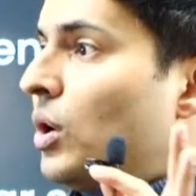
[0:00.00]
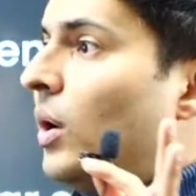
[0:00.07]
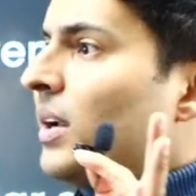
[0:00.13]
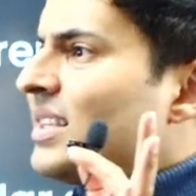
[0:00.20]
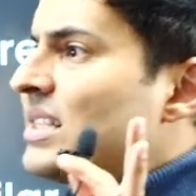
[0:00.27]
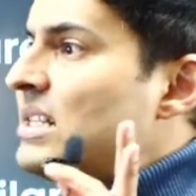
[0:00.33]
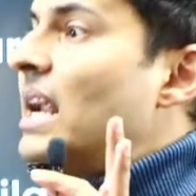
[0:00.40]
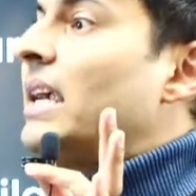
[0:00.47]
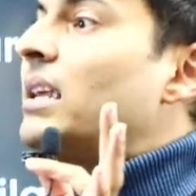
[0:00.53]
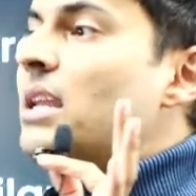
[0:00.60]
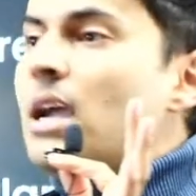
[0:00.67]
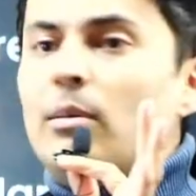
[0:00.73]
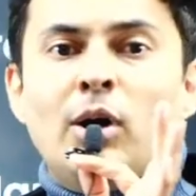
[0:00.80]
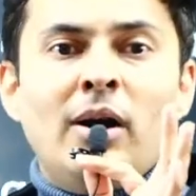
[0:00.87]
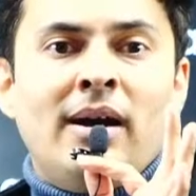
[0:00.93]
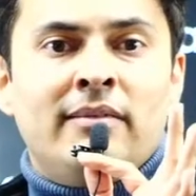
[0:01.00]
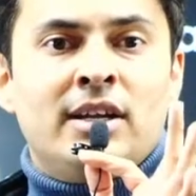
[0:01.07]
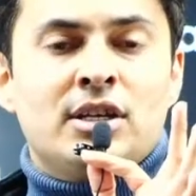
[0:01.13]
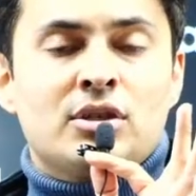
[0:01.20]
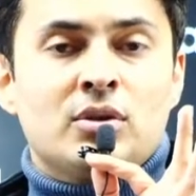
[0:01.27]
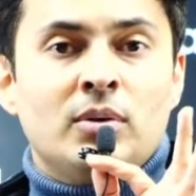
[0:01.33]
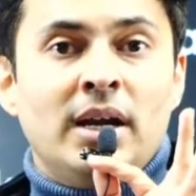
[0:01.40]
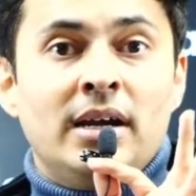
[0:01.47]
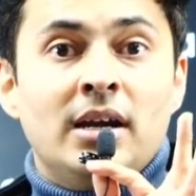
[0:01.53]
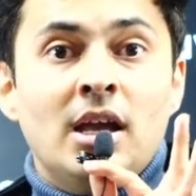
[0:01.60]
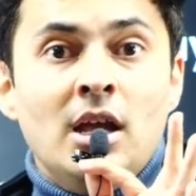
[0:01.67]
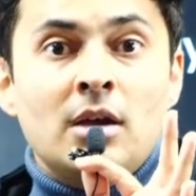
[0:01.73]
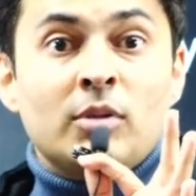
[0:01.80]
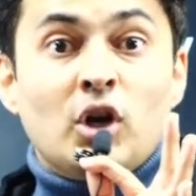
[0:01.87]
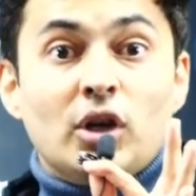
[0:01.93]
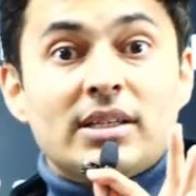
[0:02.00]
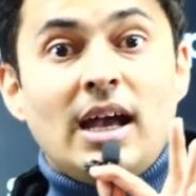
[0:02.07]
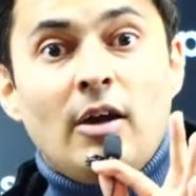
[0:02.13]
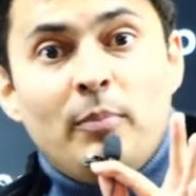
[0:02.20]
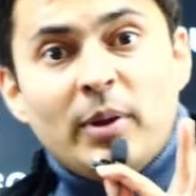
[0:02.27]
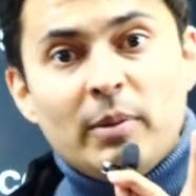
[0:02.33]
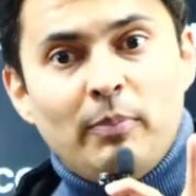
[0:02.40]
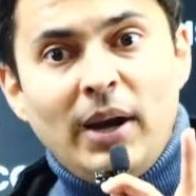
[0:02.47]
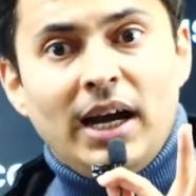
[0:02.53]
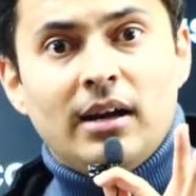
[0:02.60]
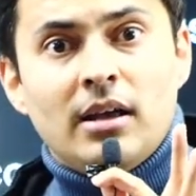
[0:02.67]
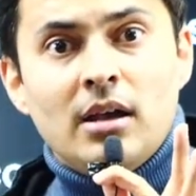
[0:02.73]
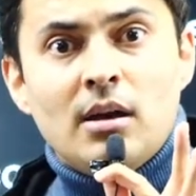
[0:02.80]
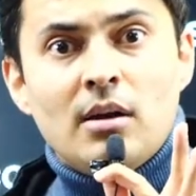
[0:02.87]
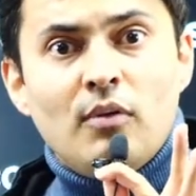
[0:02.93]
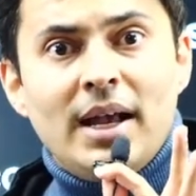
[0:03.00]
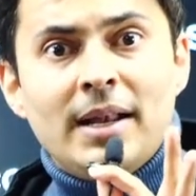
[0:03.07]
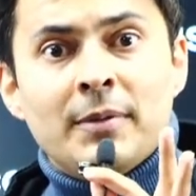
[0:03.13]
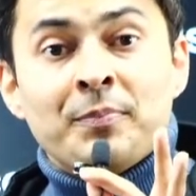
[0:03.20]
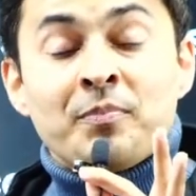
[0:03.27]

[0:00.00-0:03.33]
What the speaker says: or slightly above average student, because I have prepared well.